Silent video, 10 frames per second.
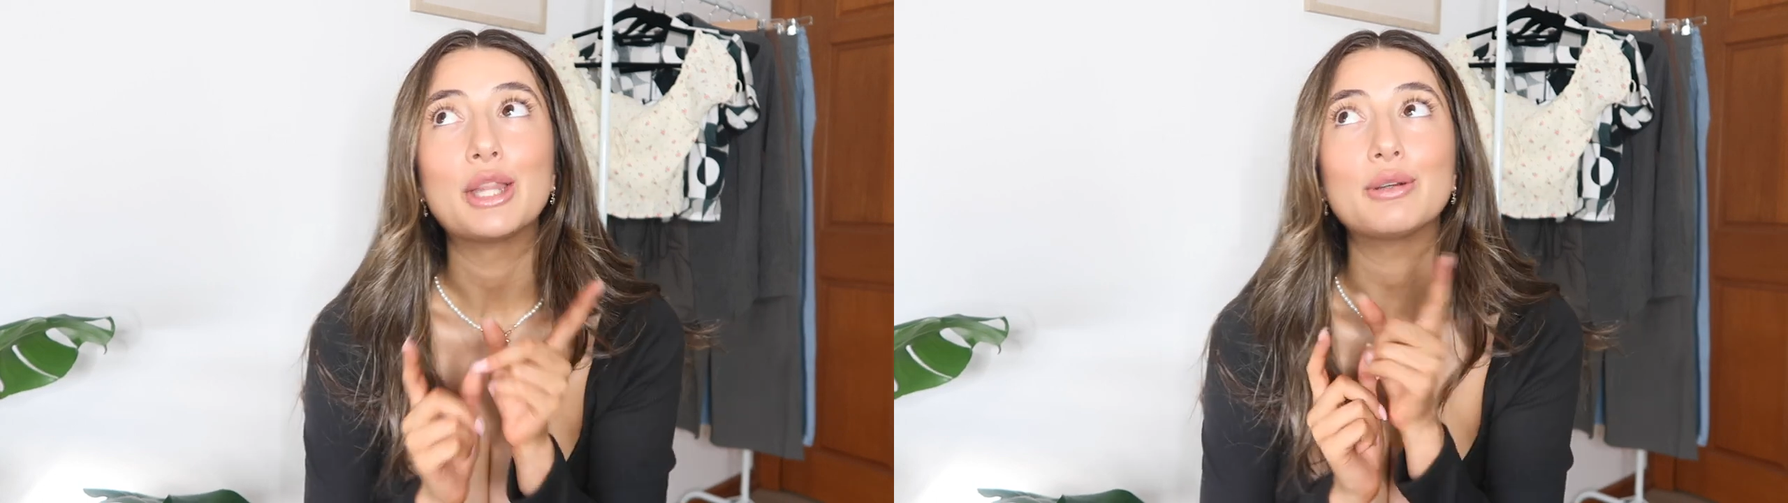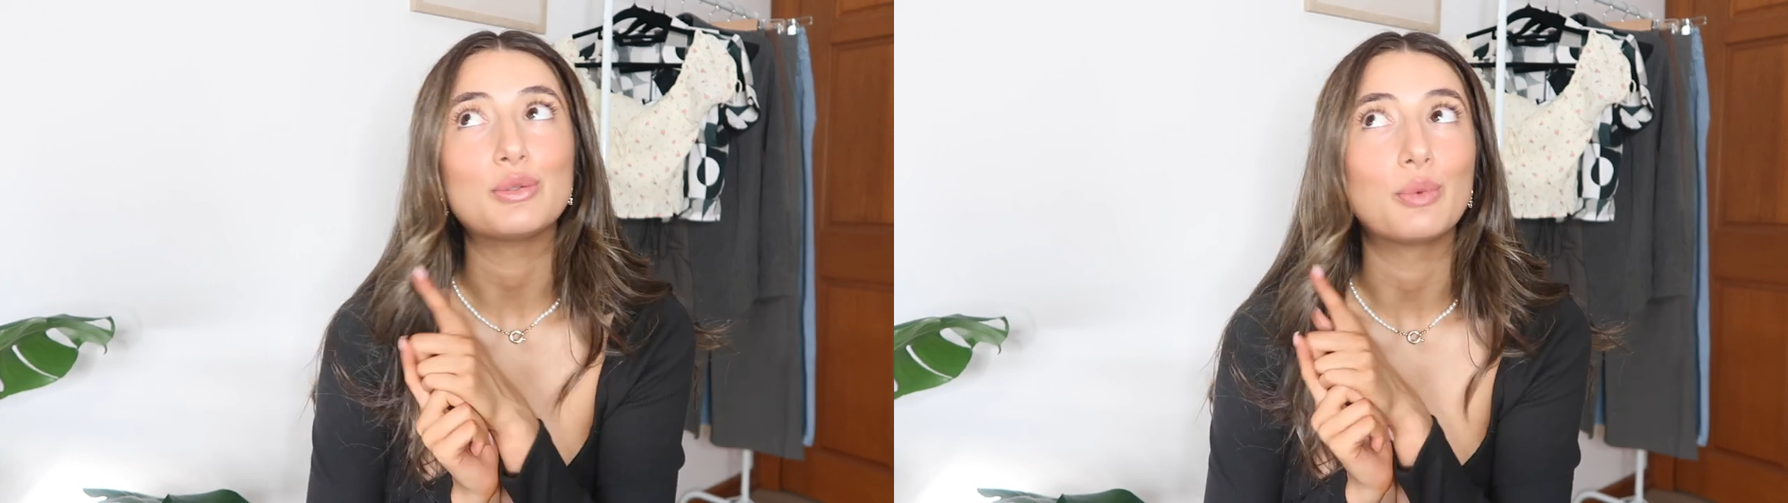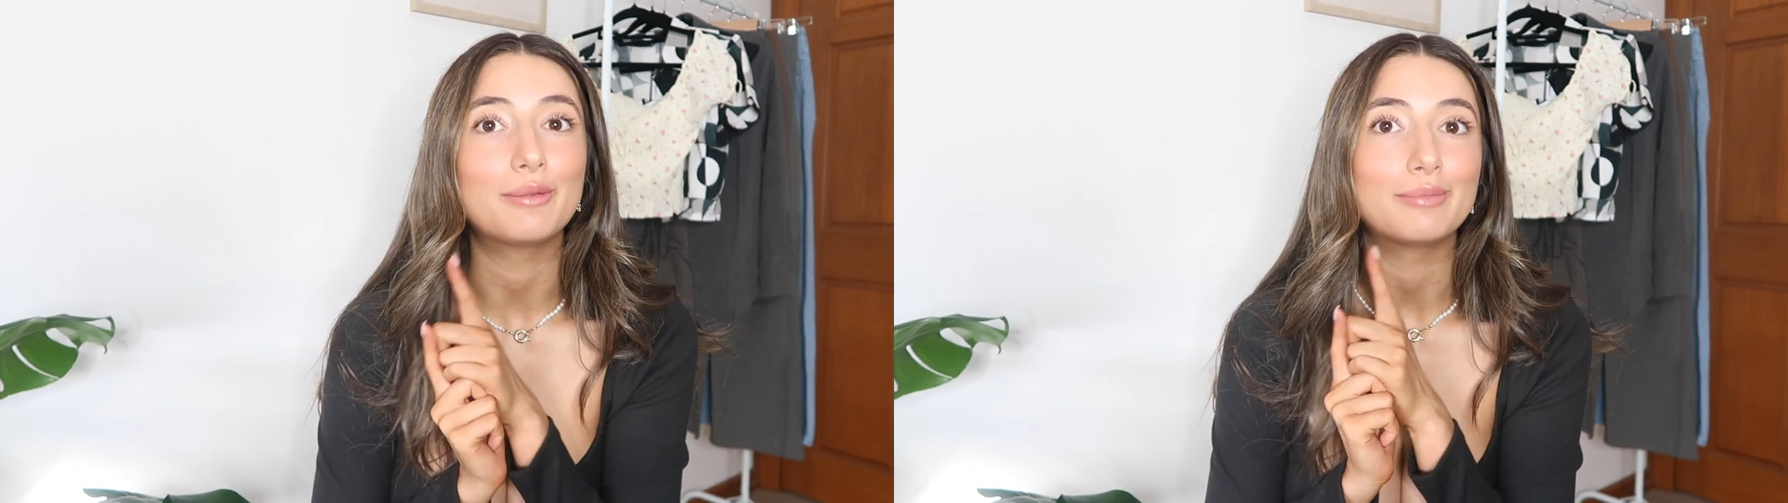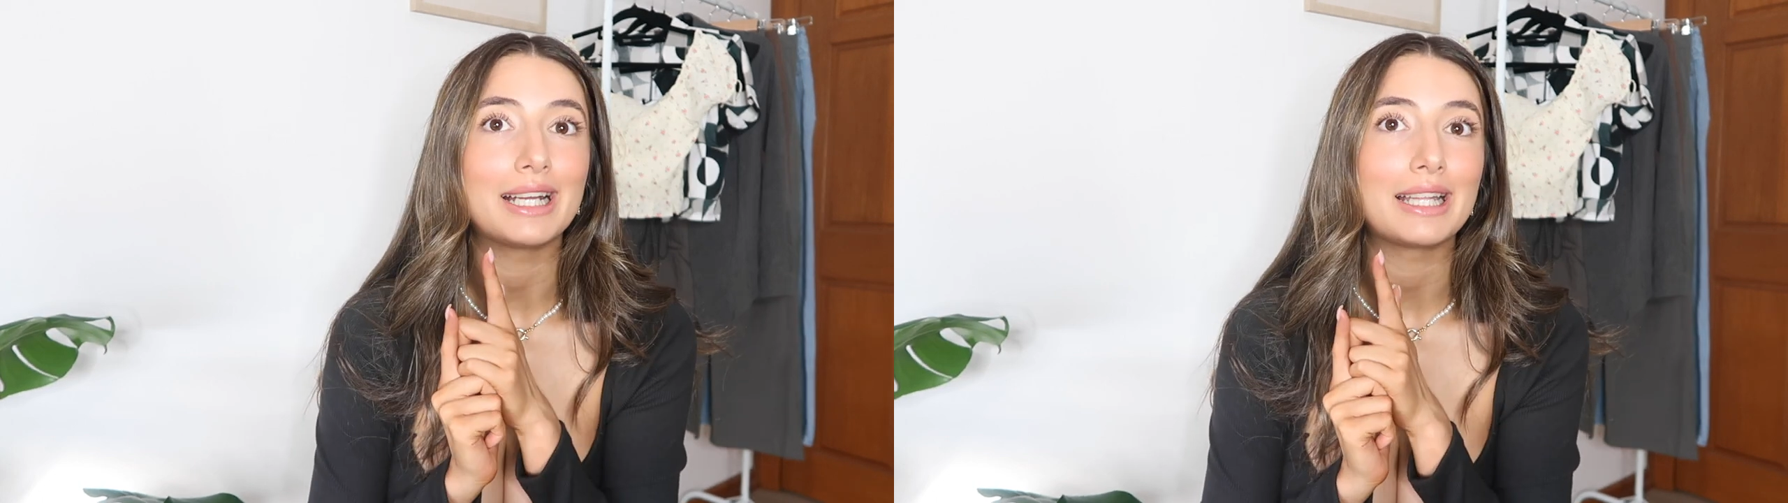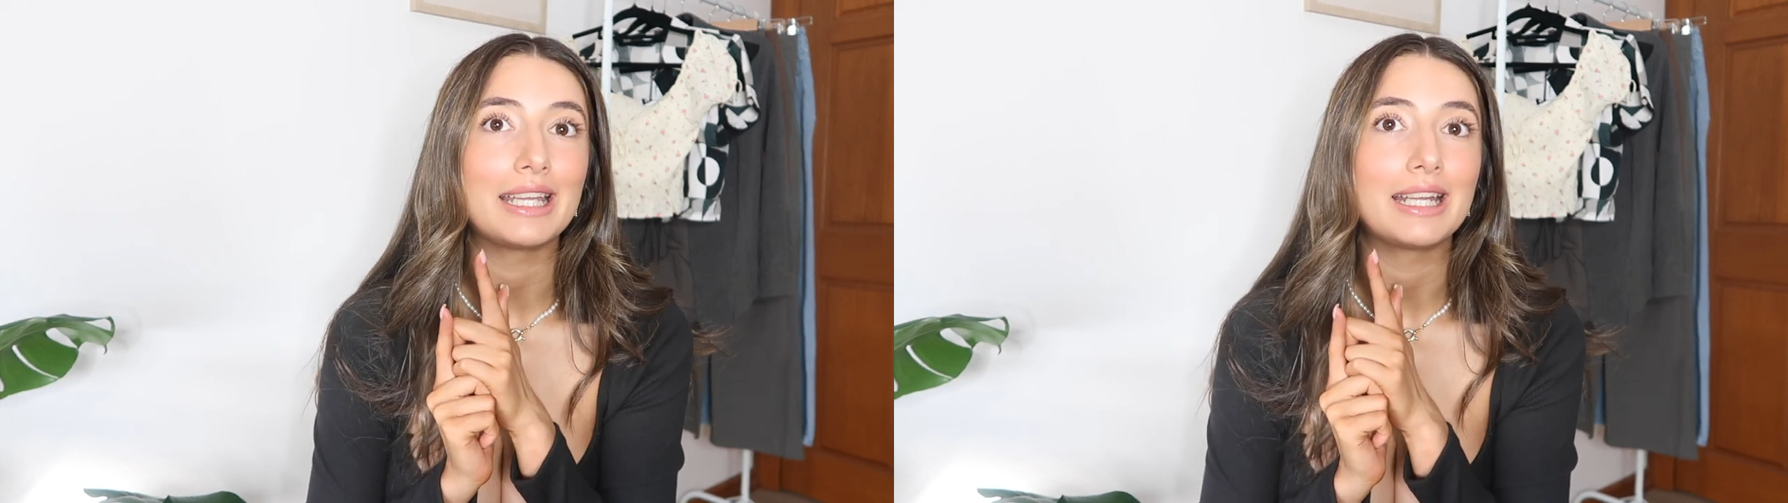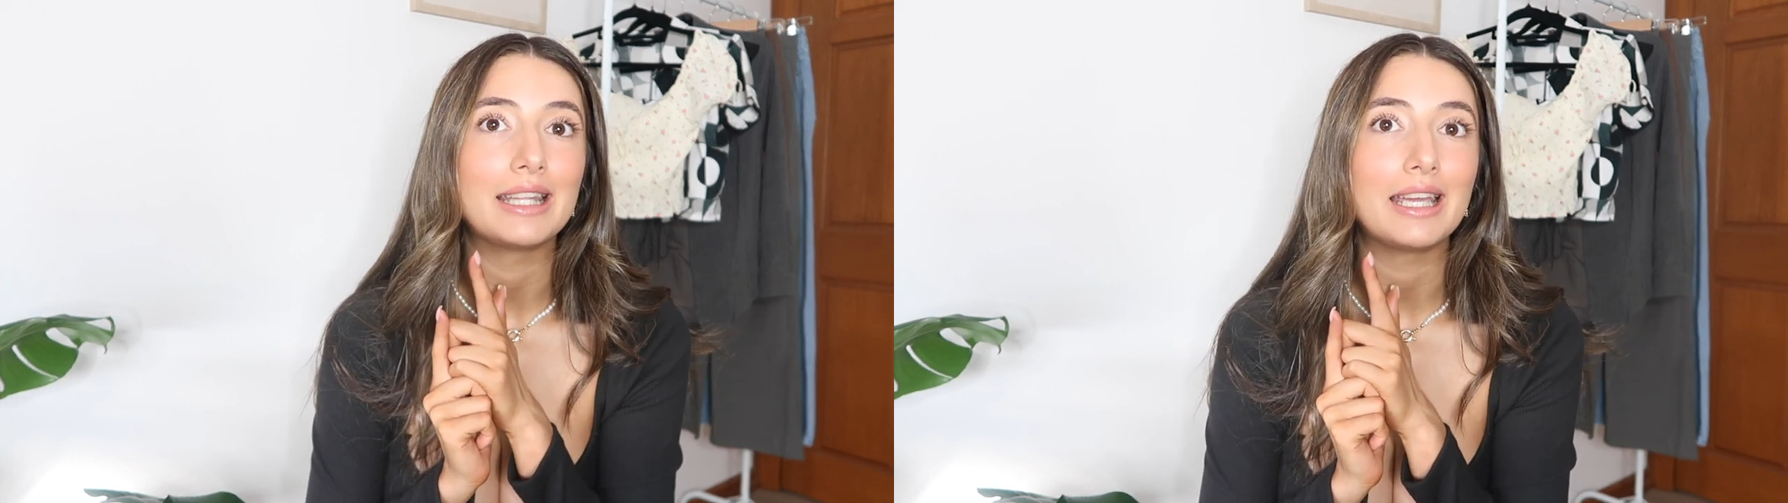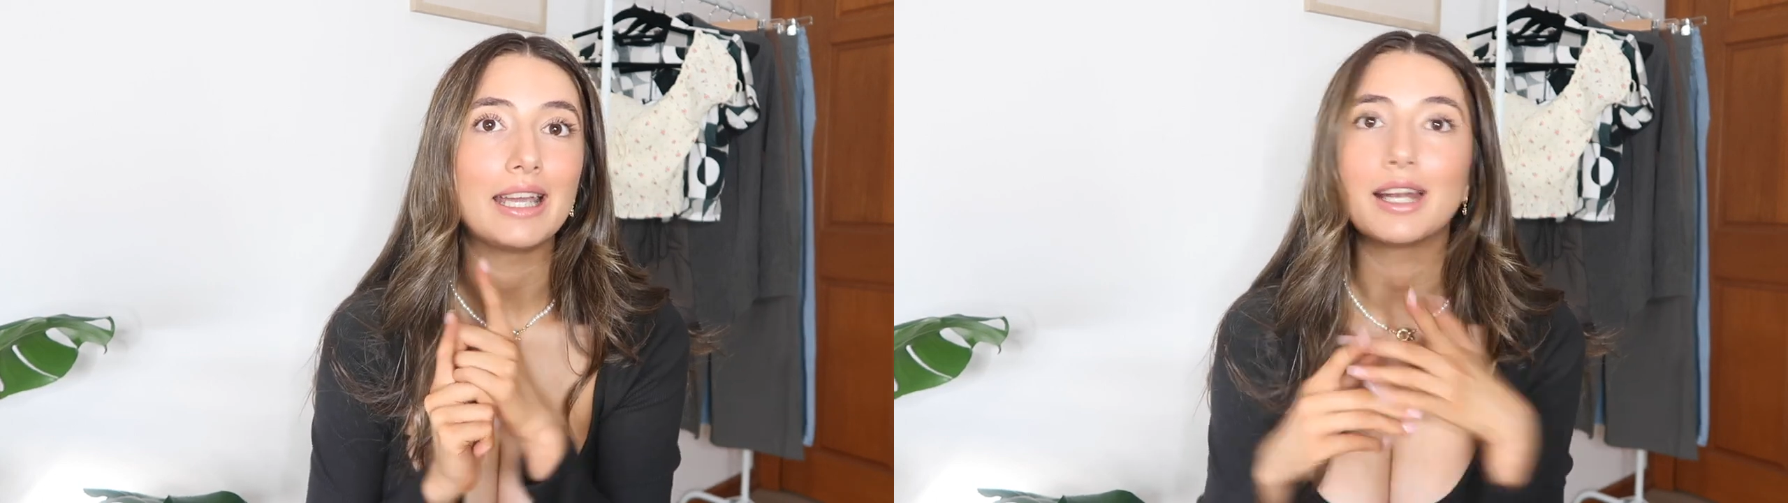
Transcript: There is one black thing in there